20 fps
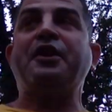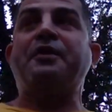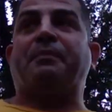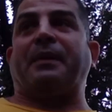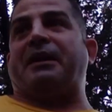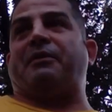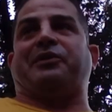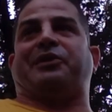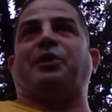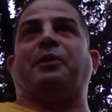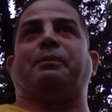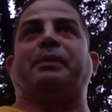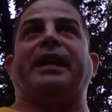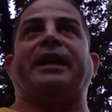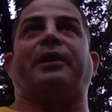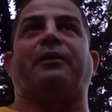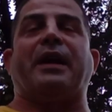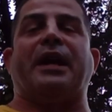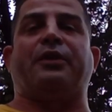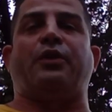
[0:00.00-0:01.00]
But I was still
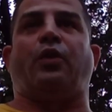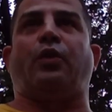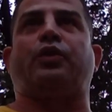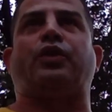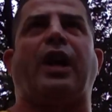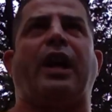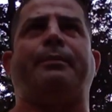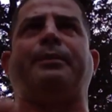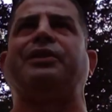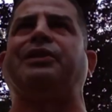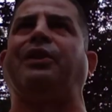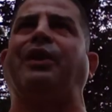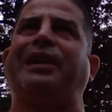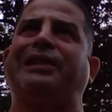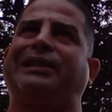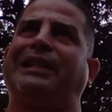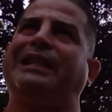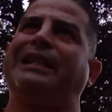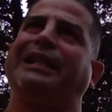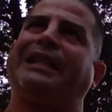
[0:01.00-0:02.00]
playing around the whole time until I
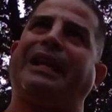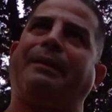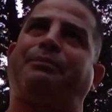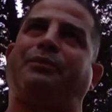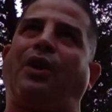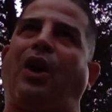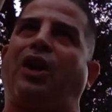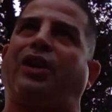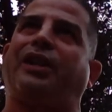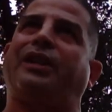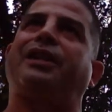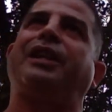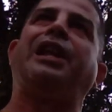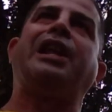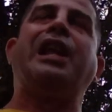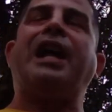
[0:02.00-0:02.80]
seen he kept talking,